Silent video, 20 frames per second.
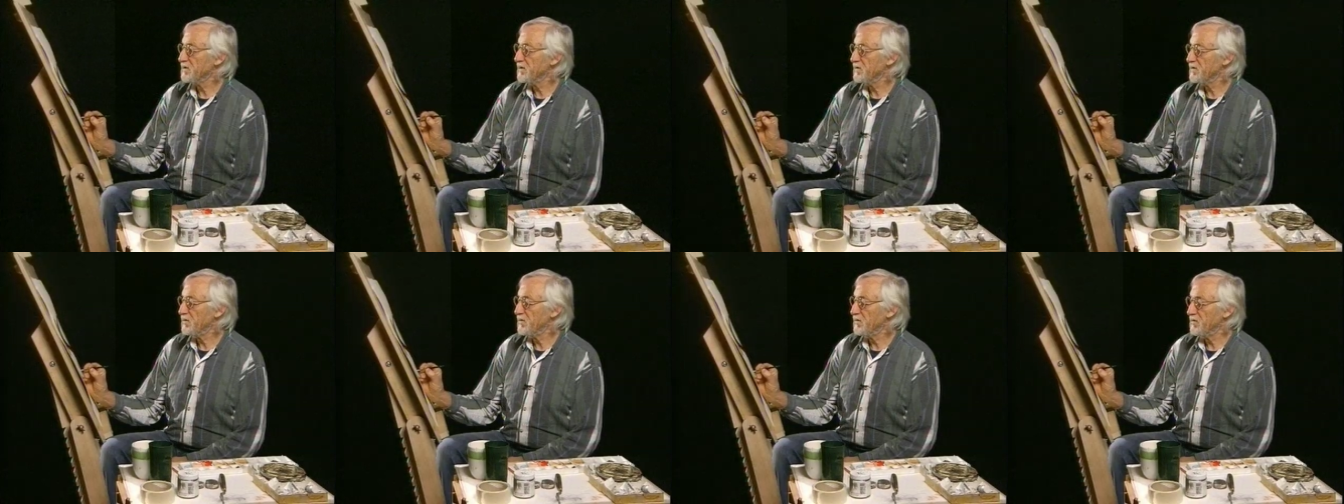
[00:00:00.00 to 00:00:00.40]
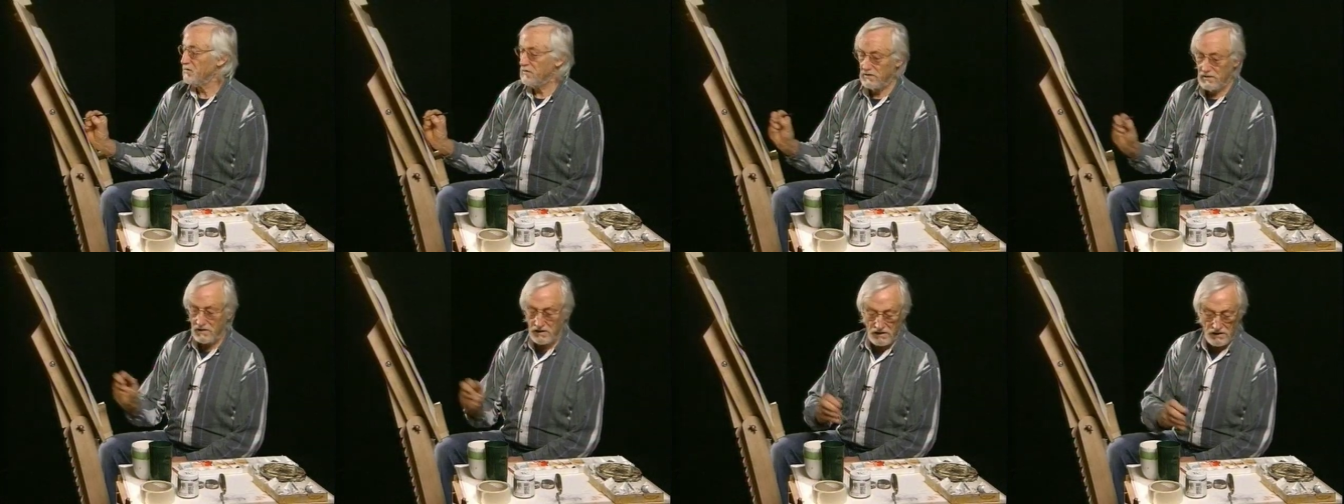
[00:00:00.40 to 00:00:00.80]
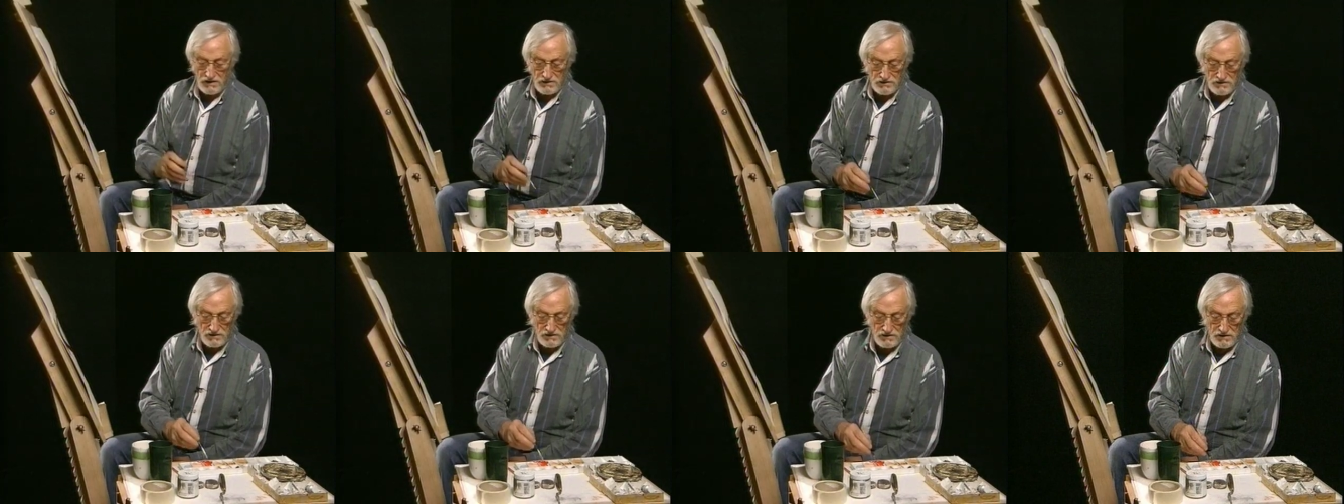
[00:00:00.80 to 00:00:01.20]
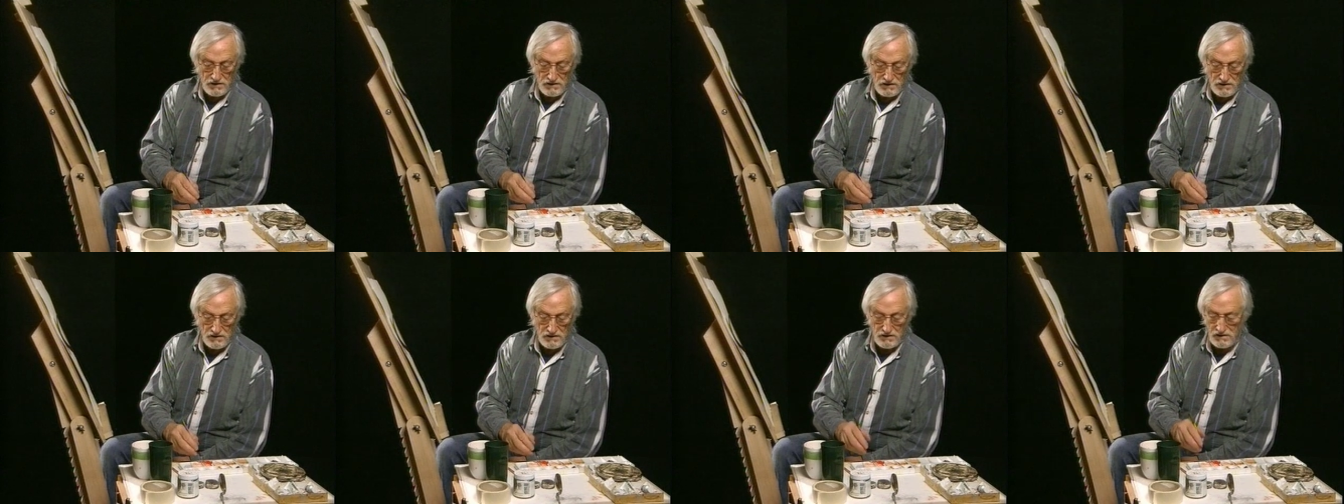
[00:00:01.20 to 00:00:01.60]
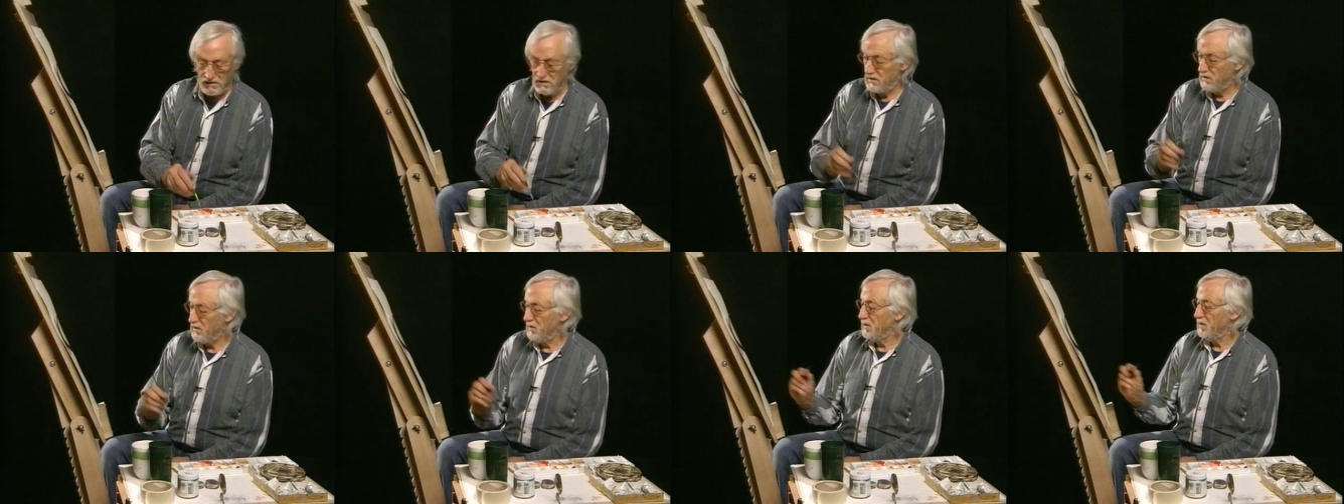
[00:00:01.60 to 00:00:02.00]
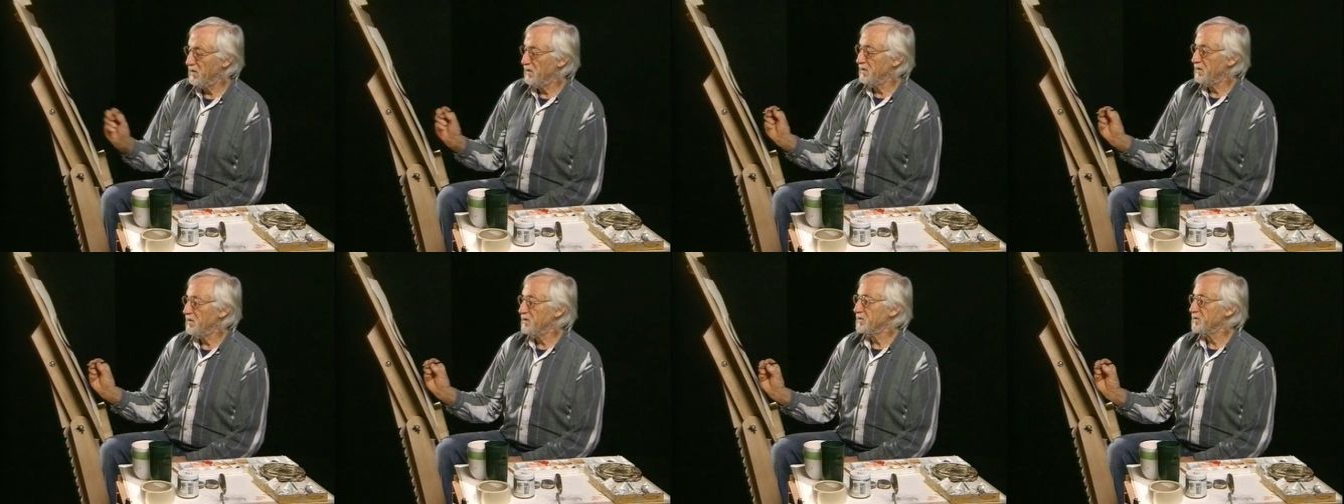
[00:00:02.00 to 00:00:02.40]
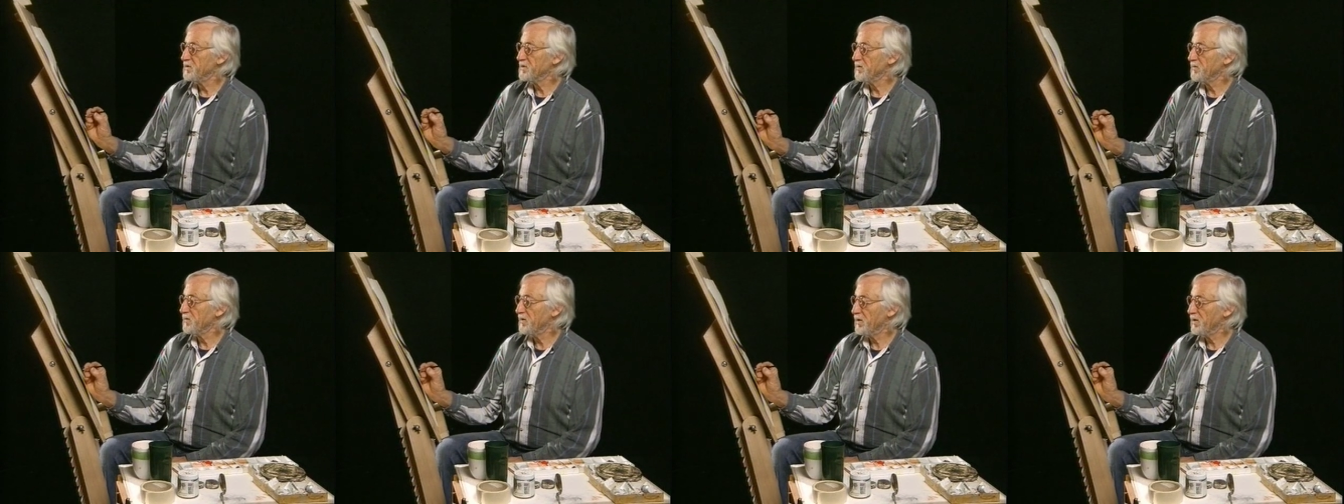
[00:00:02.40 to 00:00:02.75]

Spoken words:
going to catch it. So the